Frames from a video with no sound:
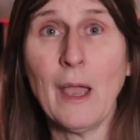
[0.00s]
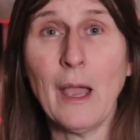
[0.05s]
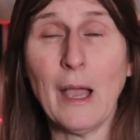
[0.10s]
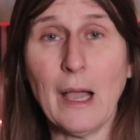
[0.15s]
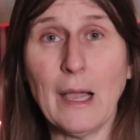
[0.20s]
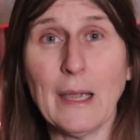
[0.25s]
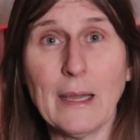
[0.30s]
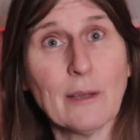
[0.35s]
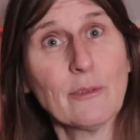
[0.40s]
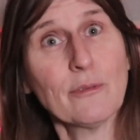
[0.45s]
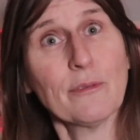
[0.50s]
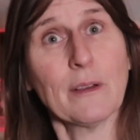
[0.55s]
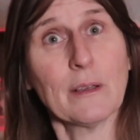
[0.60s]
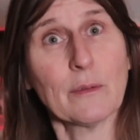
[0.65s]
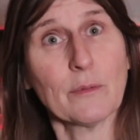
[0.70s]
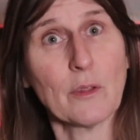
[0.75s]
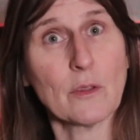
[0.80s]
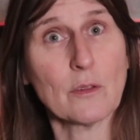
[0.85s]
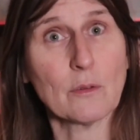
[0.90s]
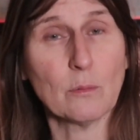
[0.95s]
I have
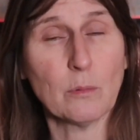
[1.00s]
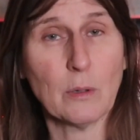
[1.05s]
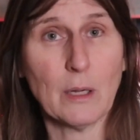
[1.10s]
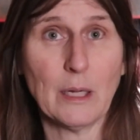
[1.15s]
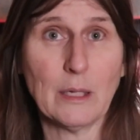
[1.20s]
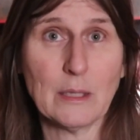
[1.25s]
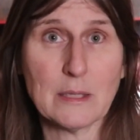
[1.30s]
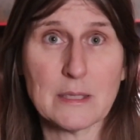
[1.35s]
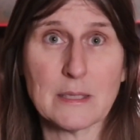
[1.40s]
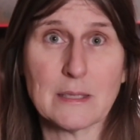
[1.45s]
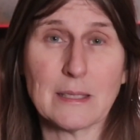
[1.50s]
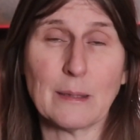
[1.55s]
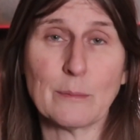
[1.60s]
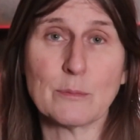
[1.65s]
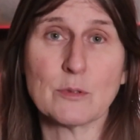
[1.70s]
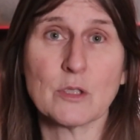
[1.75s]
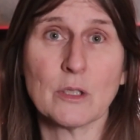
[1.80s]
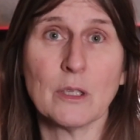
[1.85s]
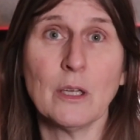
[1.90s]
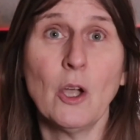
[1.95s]
found that the wireless
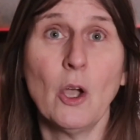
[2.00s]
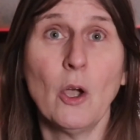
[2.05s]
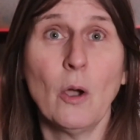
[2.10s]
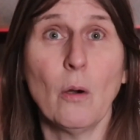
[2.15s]
adapter,